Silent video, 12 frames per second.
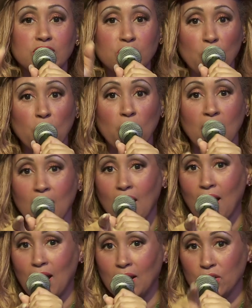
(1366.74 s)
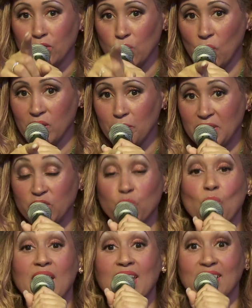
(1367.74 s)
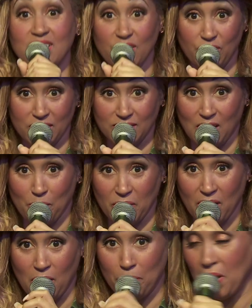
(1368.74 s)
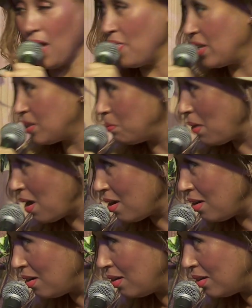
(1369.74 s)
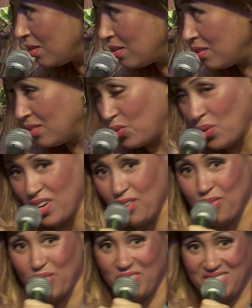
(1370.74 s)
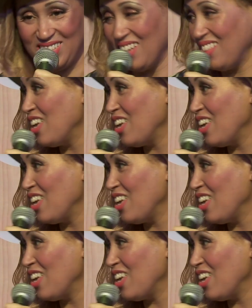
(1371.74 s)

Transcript: So you don't want to miss Reggae Divas coming up, and that's May 21st.